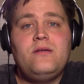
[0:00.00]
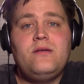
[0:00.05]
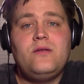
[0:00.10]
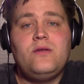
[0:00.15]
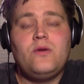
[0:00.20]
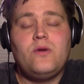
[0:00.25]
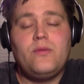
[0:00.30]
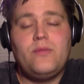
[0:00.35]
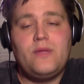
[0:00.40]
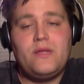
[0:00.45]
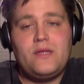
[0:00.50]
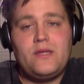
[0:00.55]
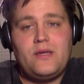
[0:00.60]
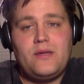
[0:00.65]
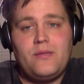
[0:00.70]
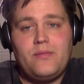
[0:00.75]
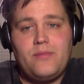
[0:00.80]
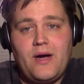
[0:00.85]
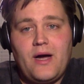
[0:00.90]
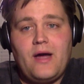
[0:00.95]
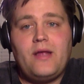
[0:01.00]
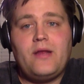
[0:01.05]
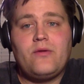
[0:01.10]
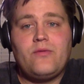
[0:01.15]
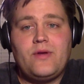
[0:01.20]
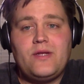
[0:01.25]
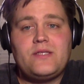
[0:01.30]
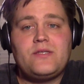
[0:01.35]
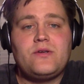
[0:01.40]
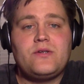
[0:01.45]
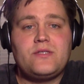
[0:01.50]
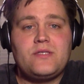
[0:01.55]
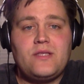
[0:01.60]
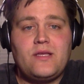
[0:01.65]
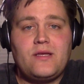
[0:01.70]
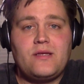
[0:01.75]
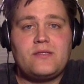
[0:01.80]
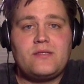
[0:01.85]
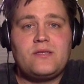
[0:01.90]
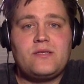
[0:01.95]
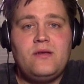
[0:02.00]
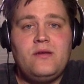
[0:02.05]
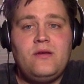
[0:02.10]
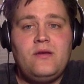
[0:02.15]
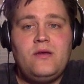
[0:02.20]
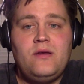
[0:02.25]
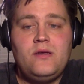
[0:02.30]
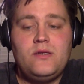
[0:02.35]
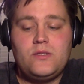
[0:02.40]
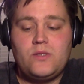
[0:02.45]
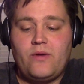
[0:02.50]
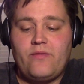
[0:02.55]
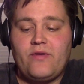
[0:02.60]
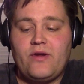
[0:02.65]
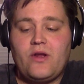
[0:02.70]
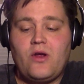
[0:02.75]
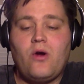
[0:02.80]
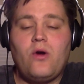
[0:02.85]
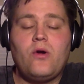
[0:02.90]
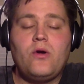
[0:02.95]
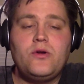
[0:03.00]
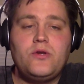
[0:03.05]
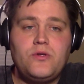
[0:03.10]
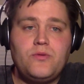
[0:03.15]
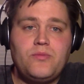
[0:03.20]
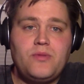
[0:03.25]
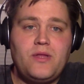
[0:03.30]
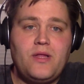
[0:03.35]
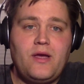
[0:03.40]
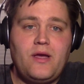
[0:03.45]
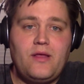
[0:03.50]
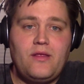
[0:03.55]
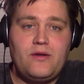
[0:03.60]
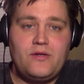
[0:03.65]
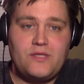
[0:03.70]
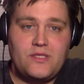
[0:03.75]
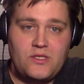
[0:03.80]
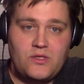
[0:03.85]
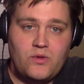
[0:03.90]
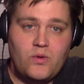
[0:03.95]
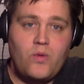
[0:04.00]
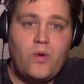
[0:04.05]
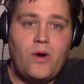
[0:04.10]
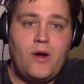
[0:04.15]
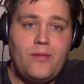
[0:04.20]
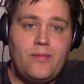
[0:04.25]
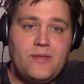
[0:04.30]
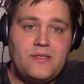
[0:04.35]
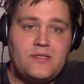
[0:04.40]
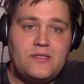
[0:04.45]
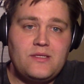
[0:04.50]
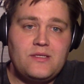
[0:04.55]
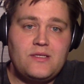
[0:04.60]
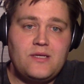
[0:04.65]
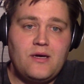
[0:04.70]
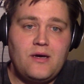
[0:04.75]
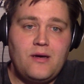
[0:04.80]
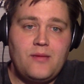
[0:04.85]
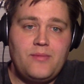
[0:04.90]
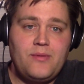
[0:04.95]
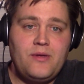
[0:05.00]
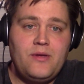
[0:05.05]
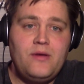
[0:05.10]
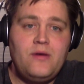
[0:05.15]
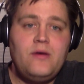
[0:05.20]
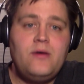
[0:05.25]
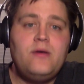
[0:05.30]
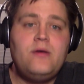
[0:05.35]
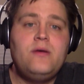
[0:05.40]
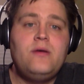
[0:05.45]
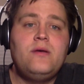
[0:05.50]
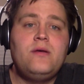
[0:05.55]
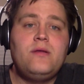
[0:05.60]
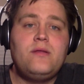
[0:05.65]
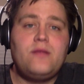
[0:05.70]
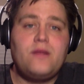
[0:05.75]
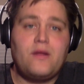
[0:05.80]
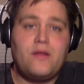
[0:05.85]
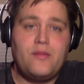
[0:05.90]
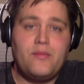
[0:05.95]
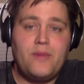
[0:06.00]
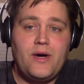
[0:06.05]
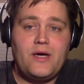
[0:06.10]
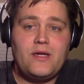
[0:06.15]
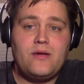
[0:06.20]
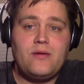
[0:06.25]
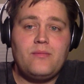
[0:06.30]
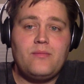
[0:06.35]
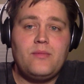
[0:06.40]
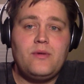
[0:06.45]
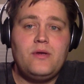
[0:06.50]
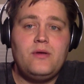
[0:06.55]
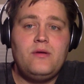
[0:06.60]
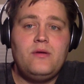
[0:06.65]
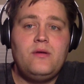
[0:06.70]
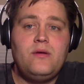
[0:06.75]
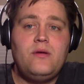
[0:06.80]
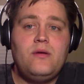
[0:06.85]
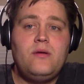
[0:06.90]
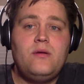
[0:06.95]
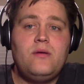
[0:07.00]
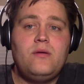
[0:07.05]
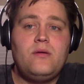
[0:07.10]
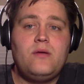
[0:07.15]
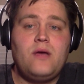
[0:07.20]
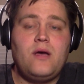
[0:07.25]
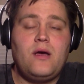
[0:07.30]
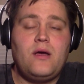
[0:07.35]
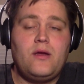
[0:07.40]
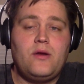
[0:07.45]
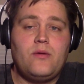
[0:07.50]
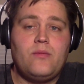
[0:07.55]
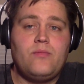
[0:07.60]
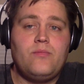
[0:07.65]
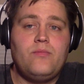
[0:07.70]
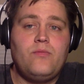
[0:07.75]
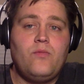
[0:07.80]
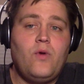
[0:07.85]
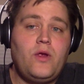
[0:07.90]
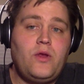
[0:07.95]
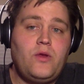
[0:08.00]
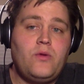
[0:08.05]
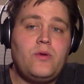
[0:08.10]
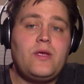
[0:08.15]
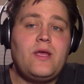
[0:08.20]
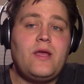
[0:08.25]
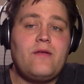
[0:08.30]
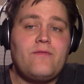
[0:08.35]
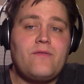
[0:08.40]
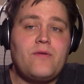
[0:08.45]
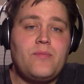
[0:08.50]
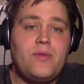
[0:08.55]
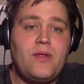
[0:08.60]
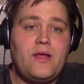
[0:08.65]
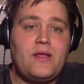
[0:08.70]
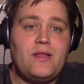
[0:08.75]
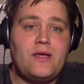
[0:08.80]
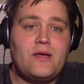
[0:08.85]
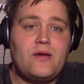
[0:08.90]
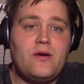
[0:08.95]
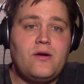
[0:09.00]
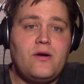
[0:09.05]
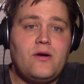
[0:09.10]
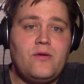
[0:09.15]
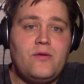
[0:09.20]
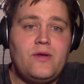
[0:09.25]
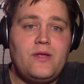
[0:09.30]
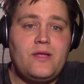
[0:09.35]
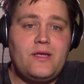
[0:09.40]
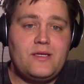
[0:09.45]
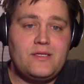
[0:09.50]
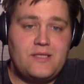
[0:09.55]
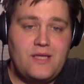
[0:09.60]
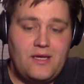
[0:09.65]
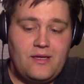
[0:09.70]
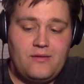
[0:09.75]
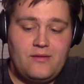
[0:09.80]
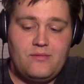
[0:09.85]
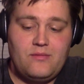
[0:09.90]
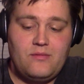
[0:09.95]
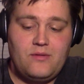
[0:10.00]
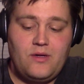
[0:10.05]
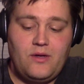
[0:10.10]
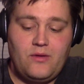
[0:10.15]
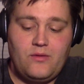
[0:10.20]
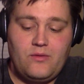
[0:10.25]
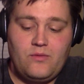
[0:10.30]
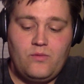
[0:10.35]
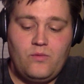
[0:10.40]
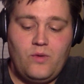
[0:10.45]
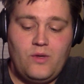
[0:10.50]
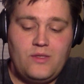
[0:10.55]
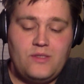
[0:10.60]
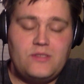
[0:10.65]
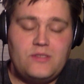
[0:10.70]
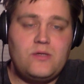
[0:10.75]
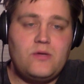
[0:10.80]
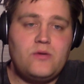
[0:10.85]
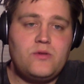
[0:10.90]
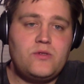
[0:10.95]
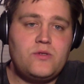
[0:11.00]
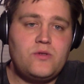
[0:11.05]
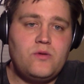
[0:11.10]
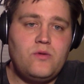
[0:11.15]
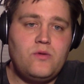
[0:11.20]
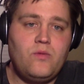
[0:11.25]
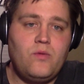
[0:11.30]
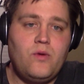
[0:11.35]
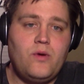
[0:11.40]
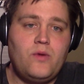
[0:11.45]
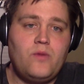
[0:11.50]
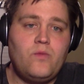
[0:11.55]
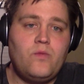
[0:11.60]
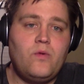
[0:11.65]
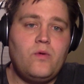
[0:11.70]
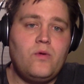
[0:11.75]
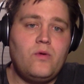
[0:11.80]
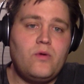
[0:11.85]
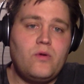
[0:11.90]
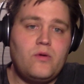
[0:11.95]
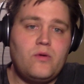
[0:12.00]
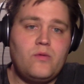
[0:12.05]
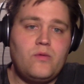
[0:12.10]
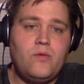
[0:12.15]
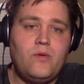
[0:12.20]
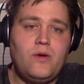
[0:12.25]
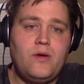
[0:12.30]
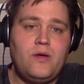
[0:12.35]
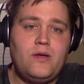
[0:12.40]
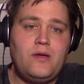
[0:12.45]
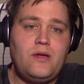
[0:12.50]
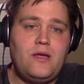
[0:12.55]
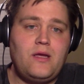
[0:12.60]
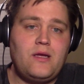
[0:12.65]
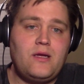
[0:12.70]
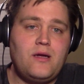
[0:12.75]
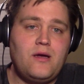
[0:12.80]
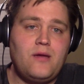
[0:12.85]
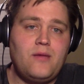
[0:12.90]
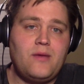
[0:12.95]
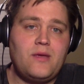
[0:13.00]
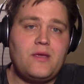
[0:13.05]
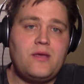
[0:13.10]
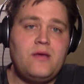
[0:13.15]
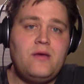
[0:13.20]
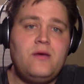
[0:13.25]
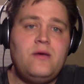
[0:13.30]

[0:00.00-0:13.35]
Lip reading: your ability to buy and research things. So every card you play, there's requirements in the top. Then on the bottom, what you get for playing that card really is that 1 social, 1 war, 1 economic